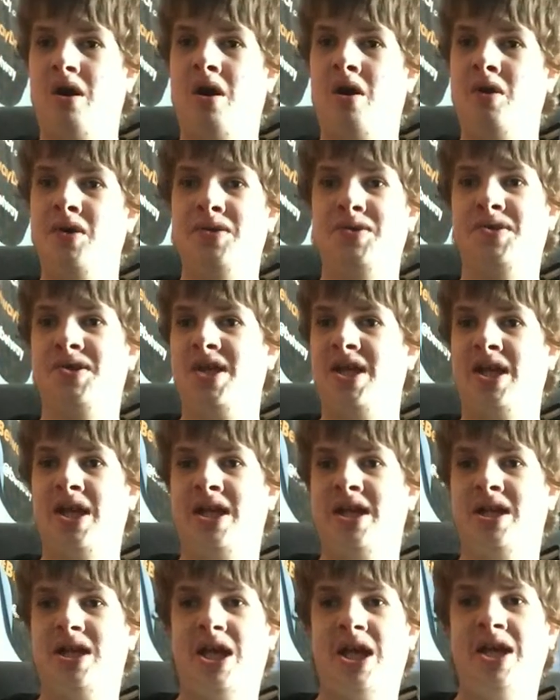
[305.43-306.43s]
I was
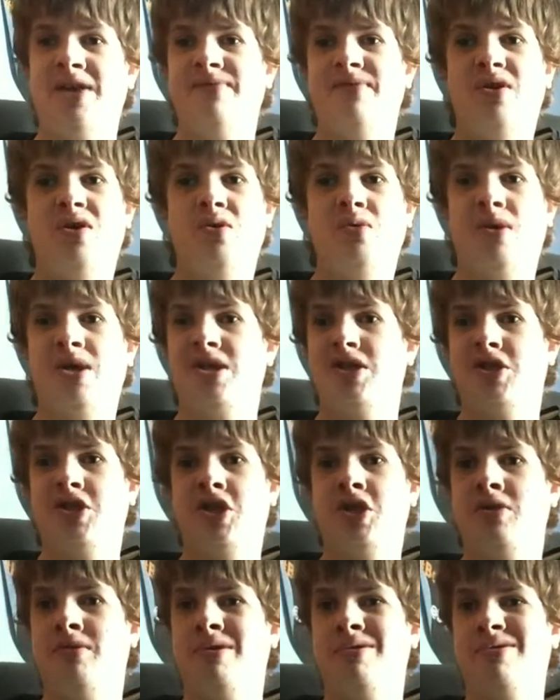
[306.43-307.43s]
singing, even though we went
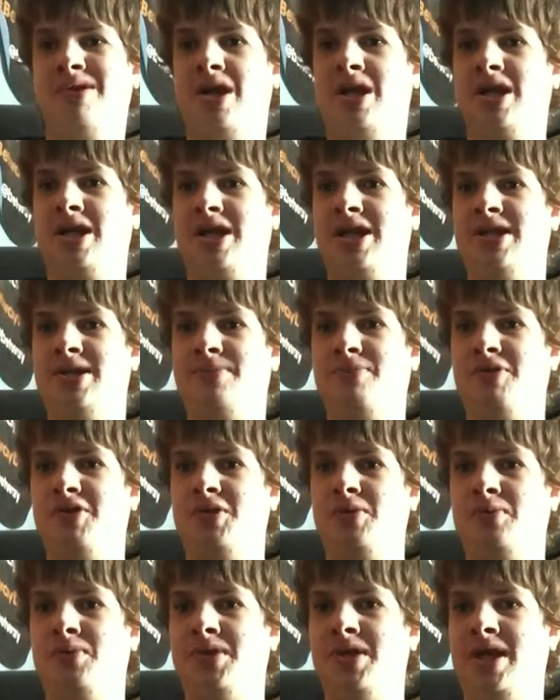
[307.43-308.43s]
2 0 down against
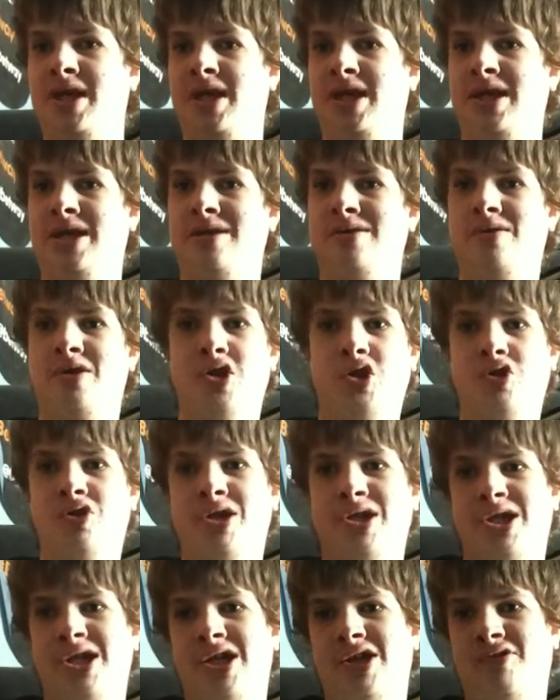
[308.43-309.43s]
Bristol City, I
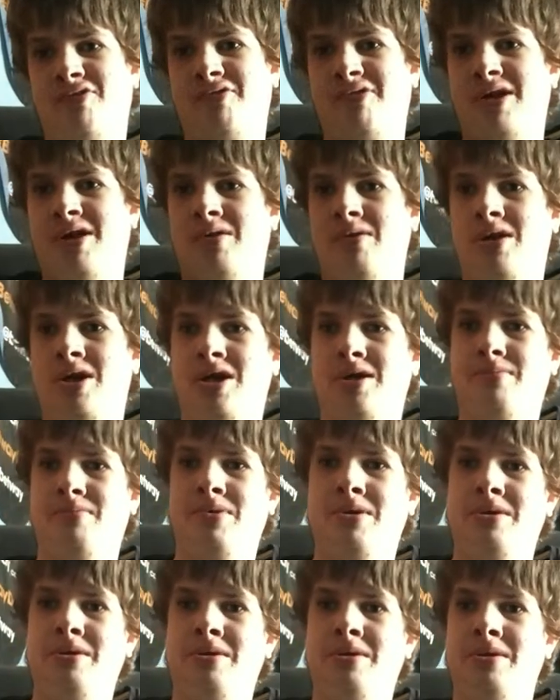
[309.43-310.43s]
tried to get the crowd up.
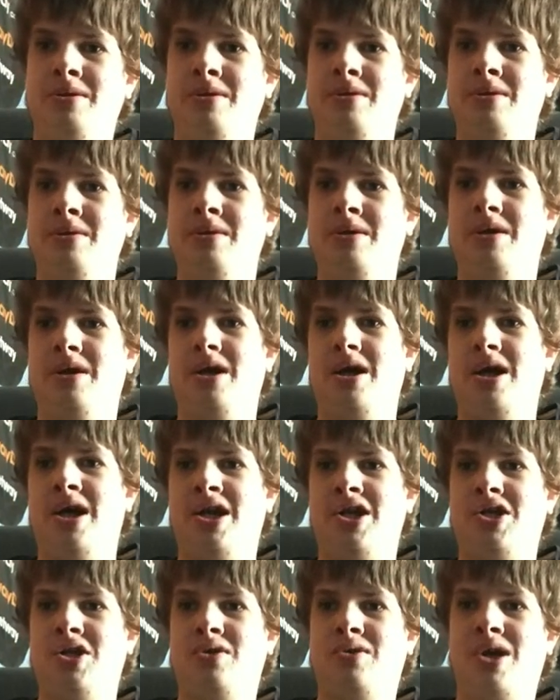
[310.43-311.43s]

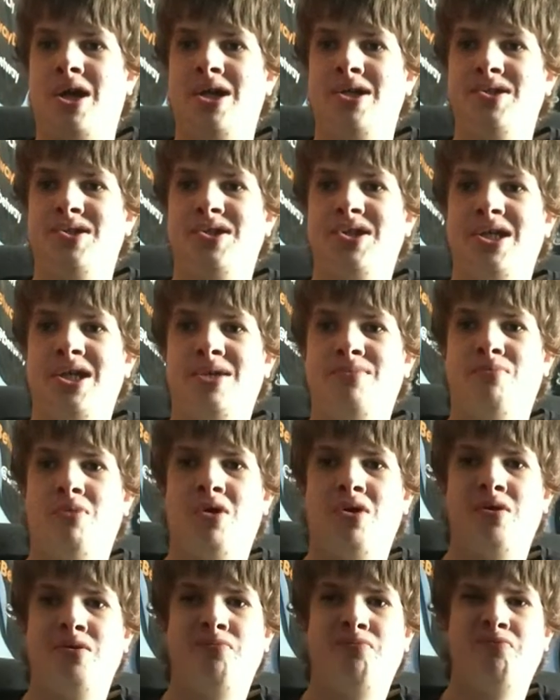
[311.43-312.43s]
As you can see in
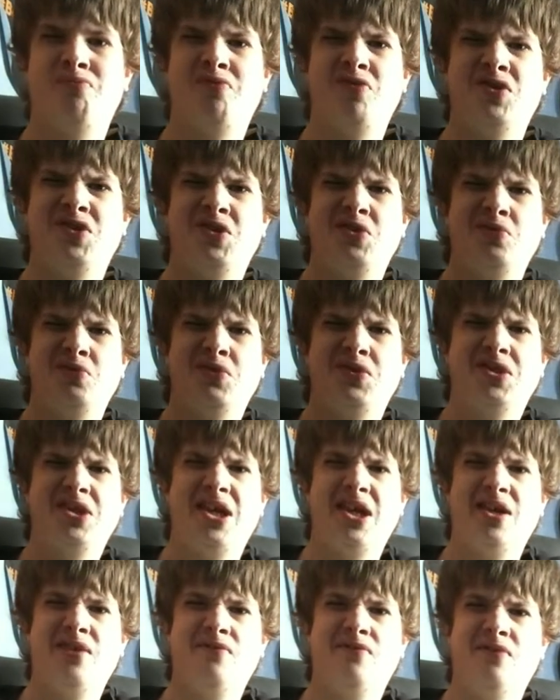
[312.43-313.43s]
my Bristol
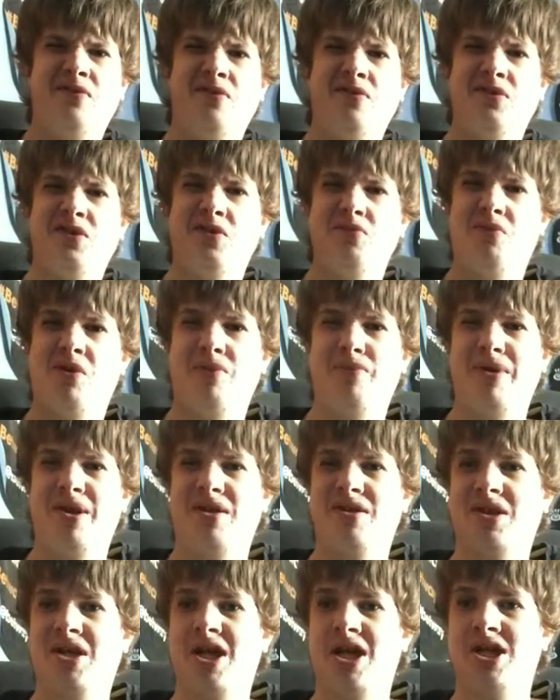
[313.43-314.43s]
City vlogs, you might be
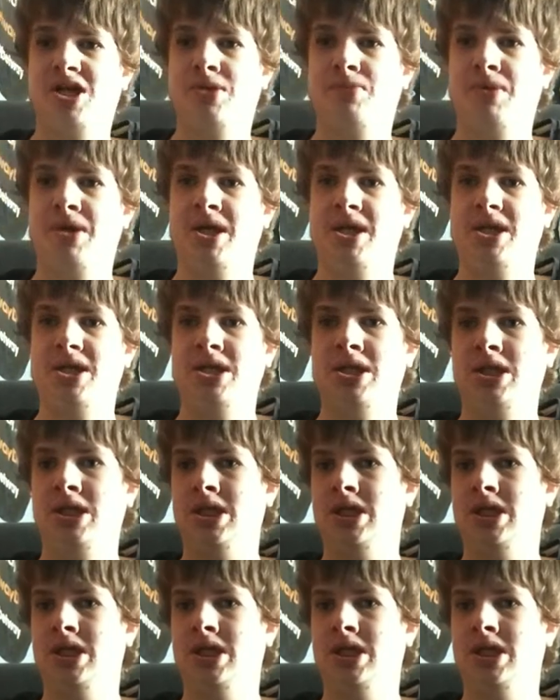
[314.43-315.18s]
able to catch a bit.